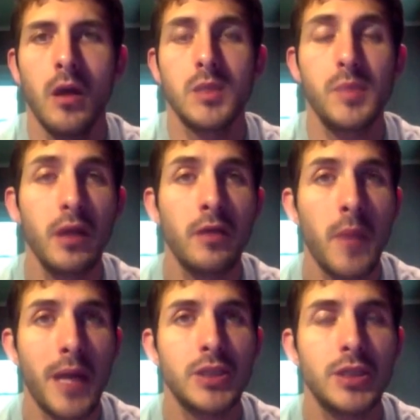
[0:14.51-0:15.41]
speaking of
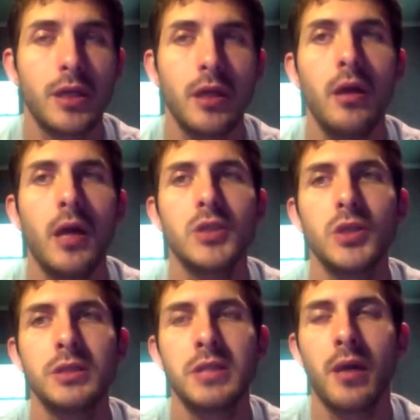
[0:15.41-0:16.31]
magic, as you
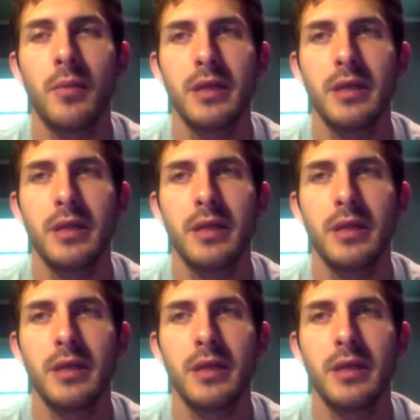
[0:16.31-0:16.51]
can tell by